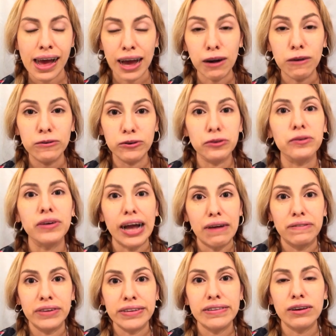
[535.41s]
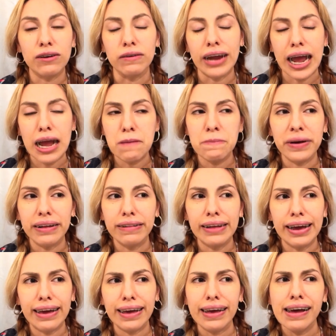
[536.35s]
I don't drool every single night, but
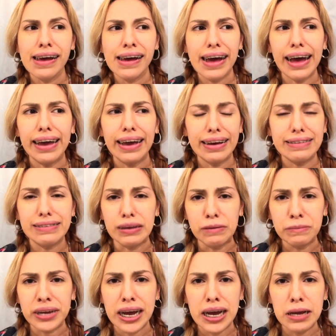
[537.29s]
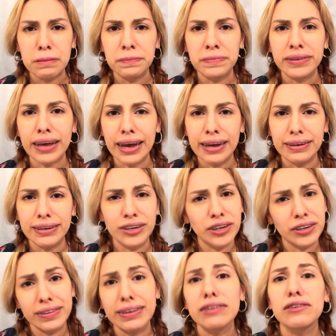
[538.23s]
like I guess sometimes it
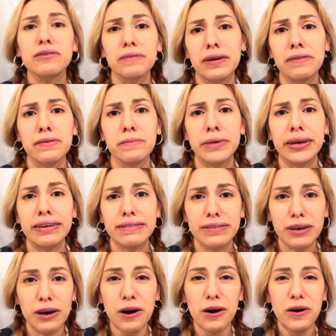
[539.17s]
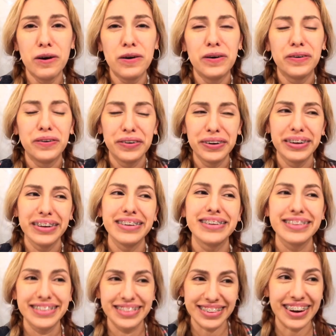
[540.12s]
just gets away from me. So
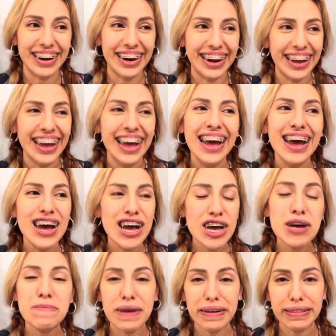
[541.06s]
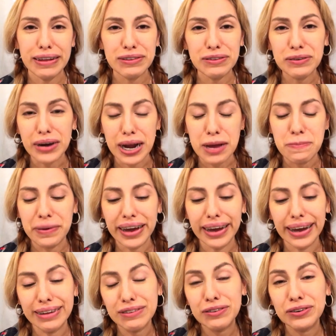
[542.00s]
sorry about that story,
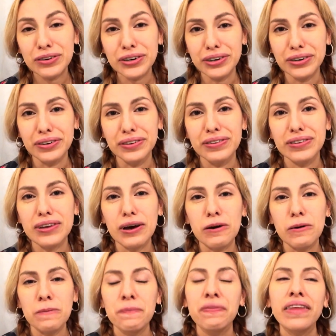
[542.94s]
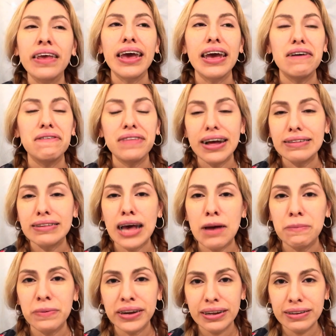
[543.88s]
but it's true. So if that's
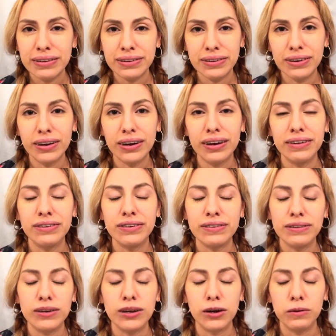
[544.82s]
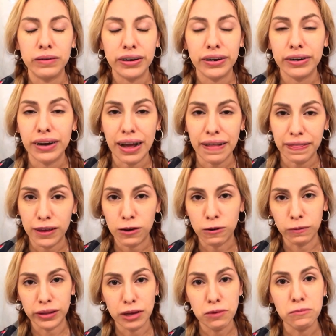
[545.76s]
happening to y'all, just know you're not the
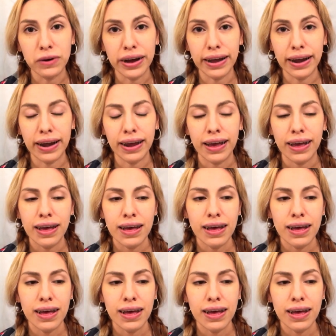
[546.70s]
only one.